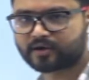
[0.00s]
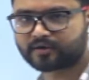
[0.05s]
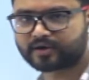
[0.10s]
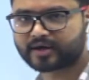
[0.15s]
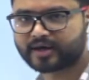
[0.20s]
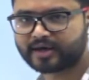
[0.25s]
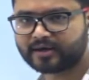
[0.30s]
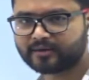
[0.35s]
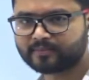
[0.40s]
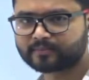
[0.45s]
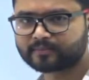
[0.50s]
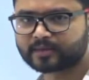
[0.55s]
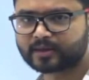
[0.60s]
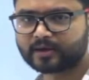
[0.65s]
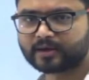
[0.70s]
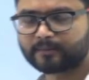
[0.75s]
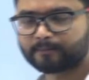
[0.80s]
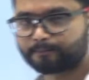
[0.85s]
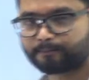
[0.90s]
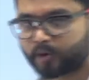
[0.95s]
Okay.
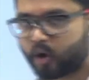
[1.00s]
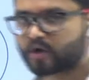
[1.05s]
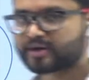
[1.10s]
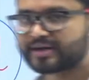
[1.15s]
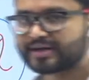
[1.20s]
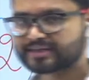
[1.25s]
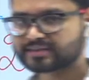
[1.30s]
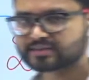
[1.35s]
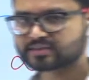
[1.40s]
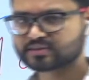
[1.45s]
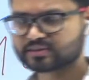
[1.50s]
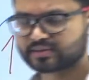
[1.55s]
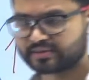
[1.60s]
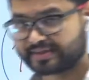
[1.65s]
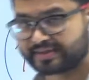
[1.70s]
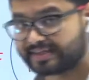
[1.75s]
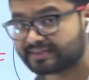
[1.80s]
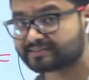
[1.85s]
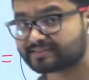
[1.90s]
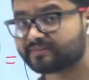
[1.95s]
Product?
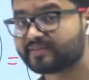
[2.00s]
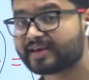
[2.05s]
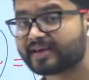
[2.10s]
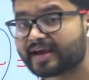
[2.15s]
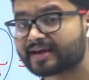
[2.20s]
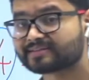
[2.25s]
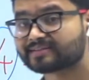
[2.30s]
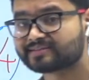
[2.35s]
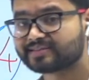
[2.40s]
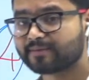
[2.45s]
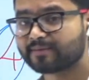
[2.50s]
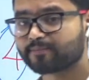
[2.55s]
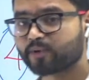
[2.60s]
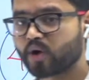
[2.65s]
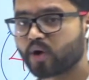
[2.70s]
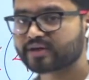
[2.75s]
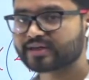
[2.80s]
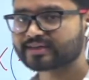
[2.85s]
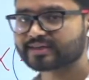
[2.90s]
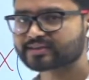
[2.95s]
Yes, we can say
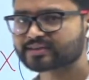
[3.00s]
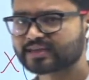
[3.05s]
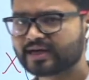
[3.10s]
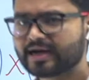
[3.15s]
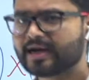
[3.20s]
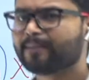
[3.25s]
product,